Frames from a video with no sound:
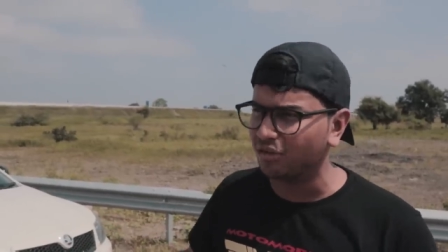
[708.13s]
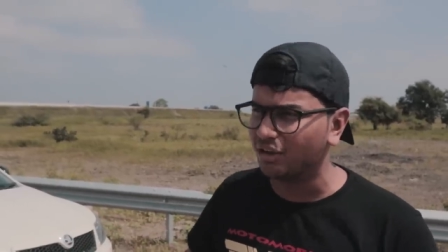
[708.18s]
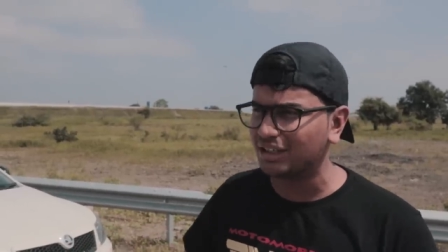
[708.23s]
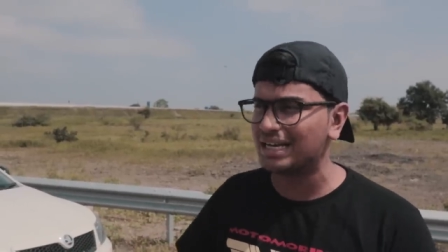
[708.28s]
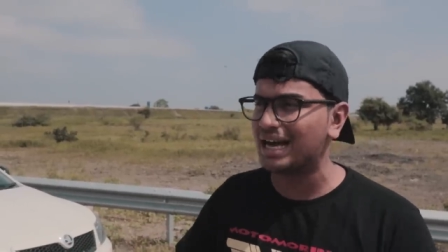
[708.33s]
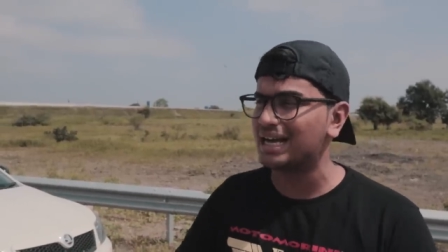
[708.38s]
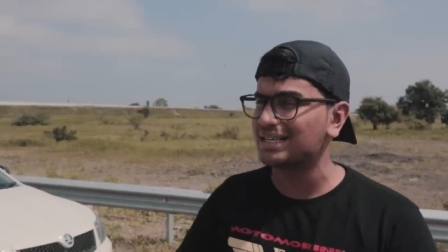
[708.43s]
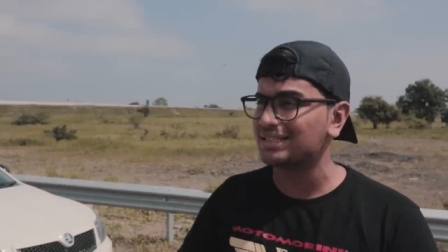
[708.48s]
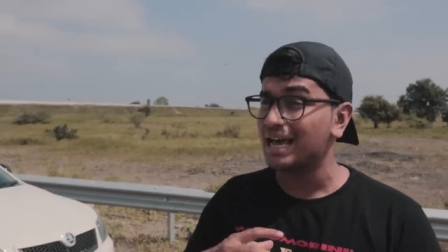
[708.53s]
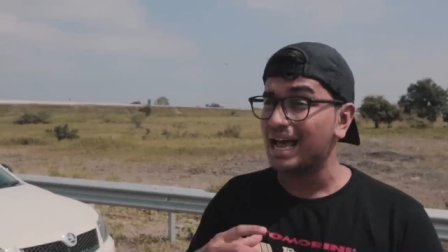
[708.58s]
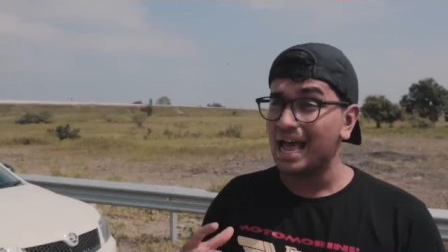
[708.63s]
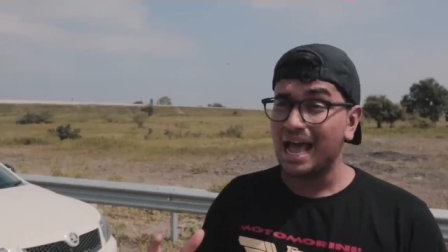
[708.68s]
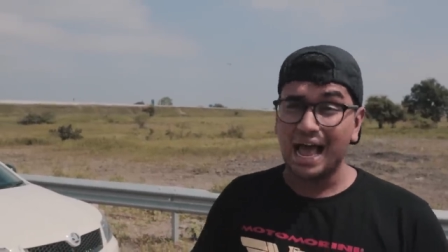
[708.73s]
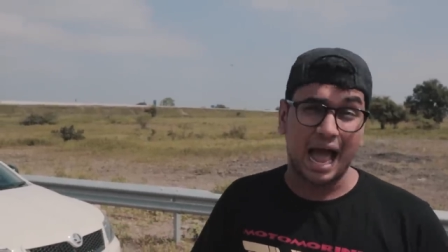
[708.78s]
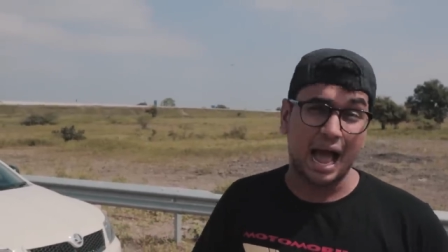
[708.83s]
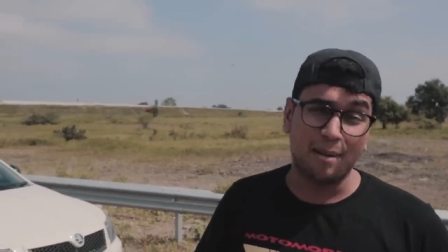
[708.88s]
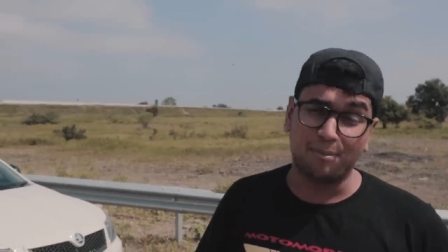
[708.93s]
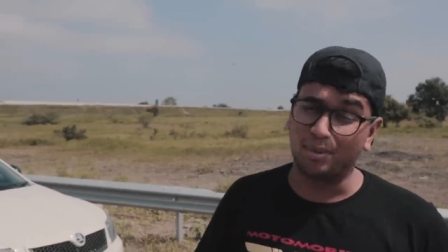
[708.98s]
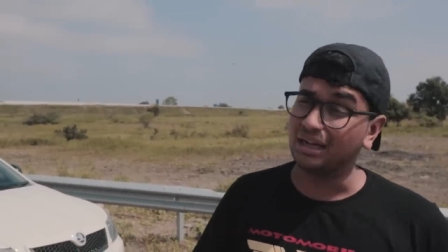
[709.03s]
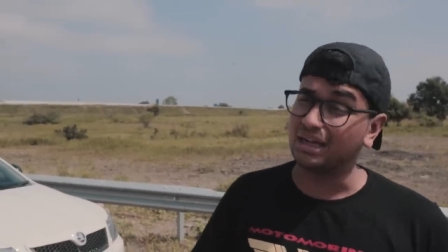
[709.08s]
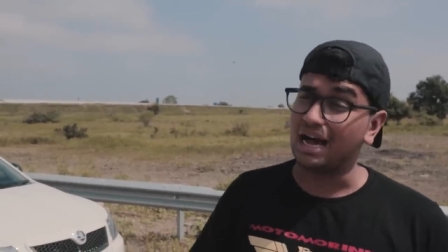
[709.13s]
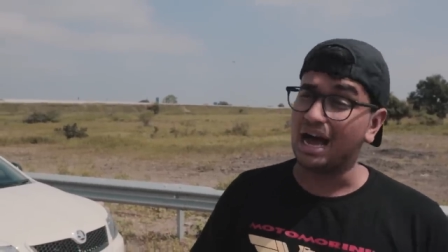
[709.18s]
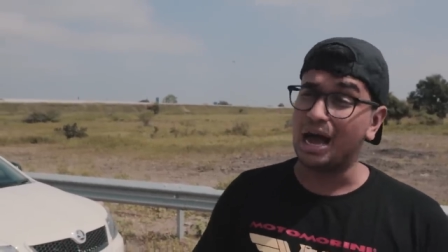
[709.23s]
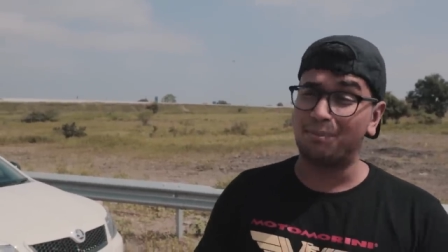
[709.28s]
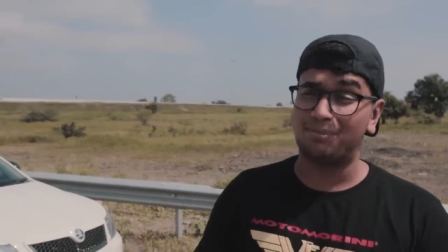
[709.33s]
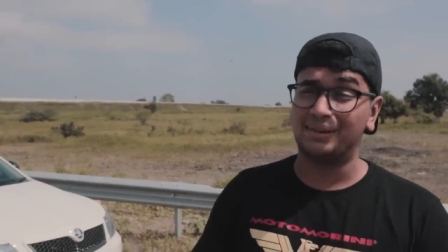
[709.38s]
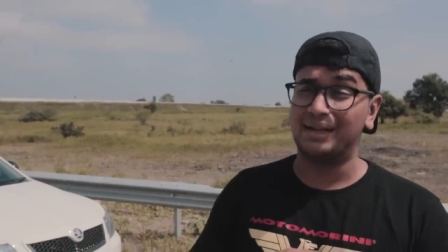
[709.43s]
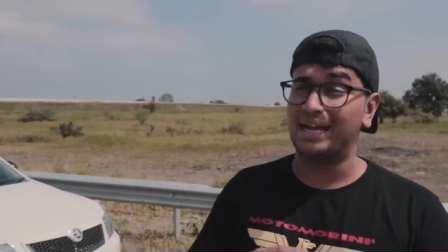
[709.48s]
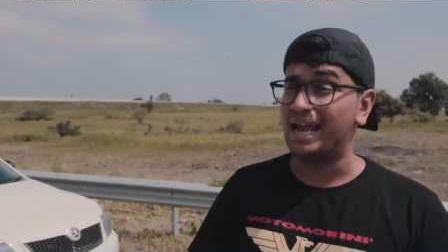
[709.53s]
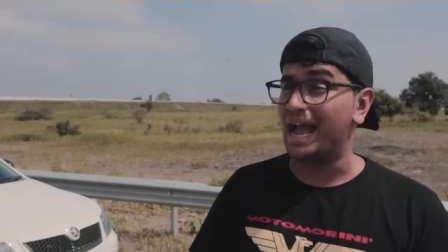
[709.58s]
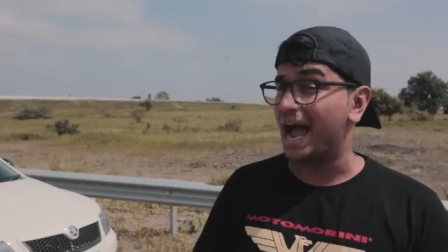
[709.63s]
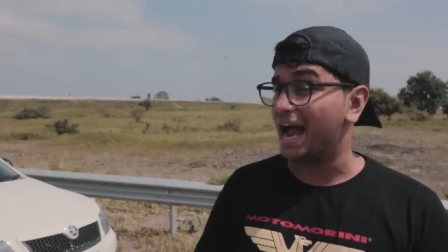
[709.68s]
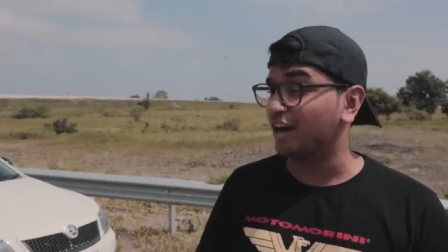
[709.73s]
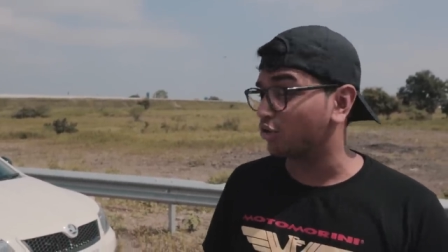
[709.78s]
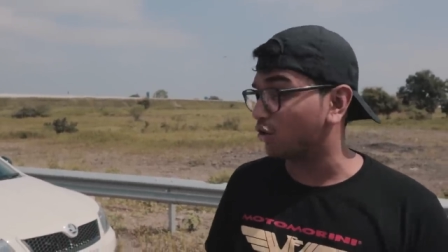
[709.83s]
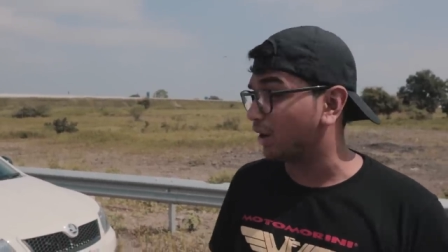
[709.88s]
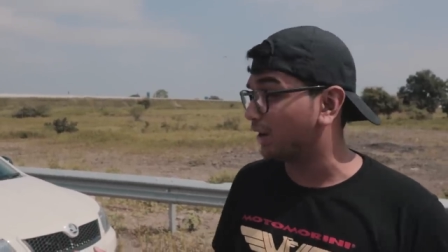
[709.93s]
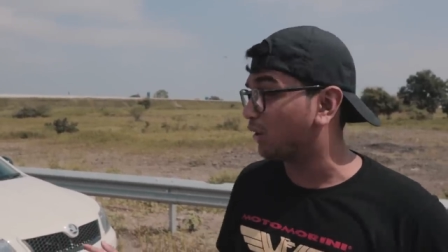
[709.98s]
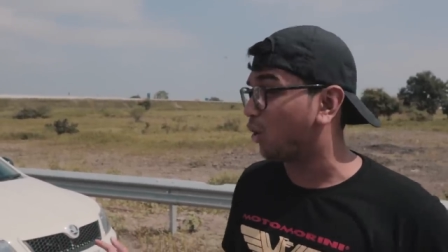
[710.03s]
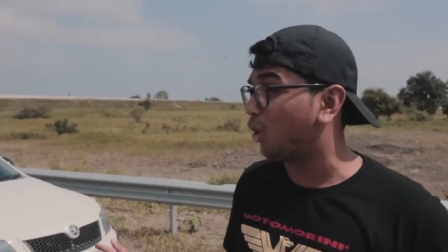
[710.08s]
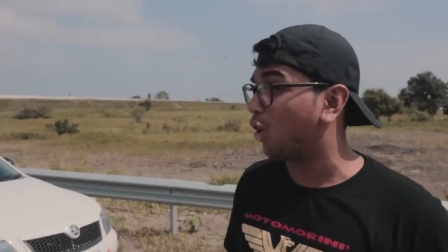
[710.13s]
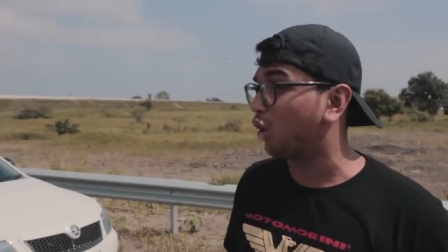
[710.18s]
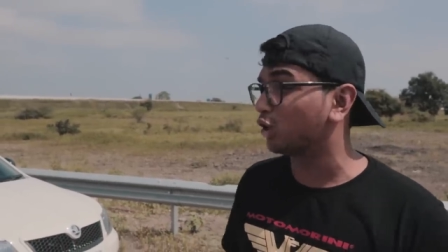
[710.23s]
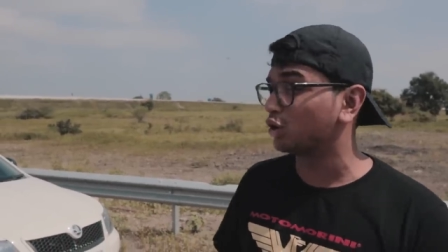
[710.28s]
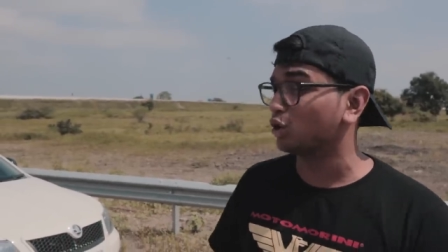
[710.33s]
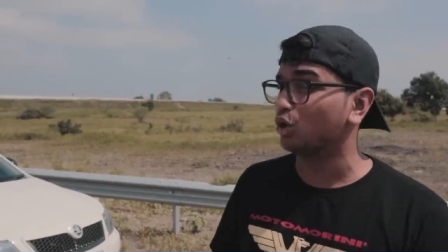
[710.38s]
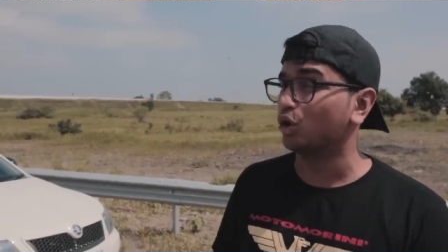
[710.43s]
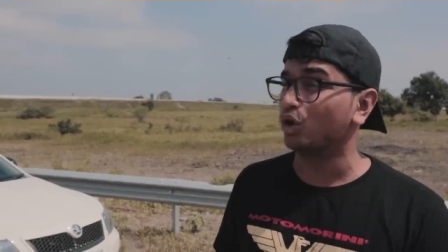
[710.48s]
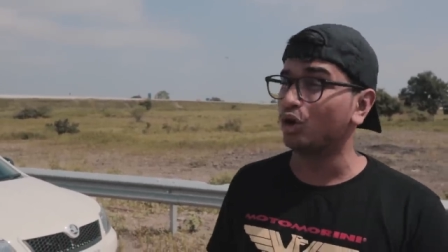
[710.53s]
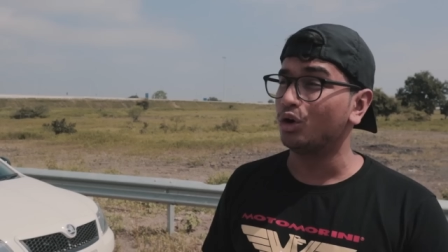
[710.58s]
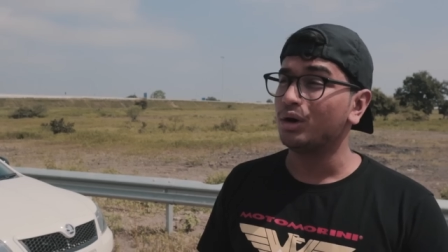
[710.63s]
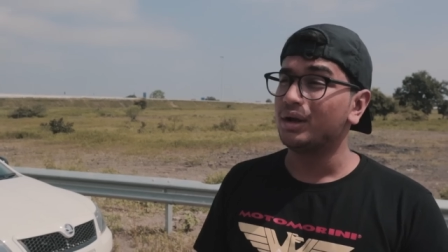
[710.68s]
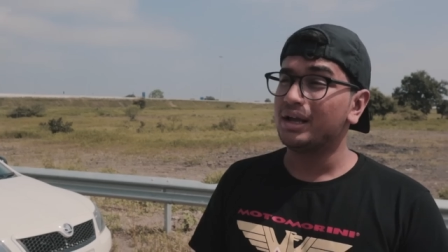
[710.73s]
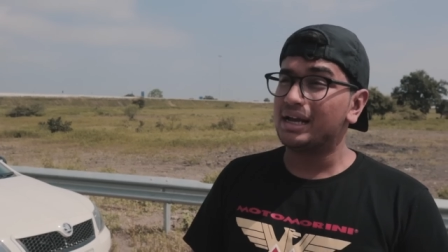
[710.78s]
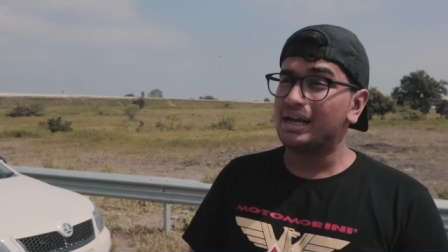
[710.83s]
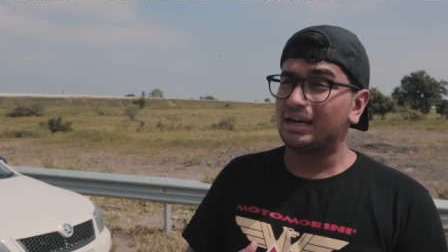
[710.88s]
which has Apple CarPlay, Android Auto.